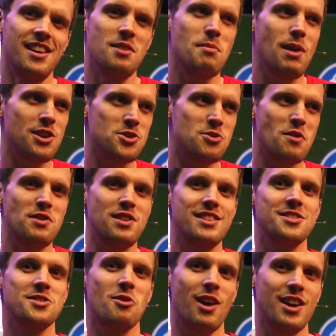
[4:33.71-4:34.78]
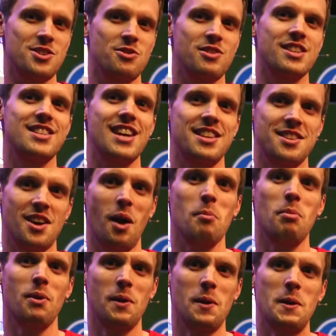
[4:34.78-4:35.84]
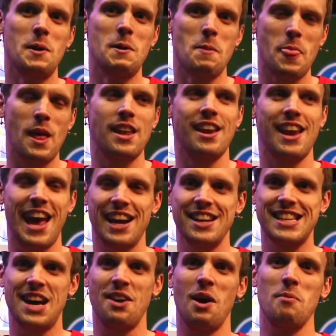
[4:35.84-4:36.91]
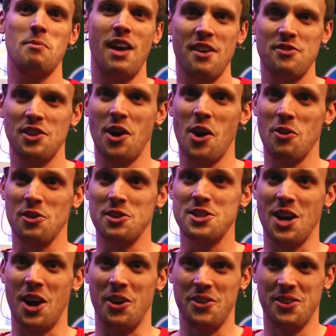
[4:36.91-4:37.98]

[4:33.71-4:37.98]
makes sure everything's all right during the setup, and then hangs out up there for the whole of the show.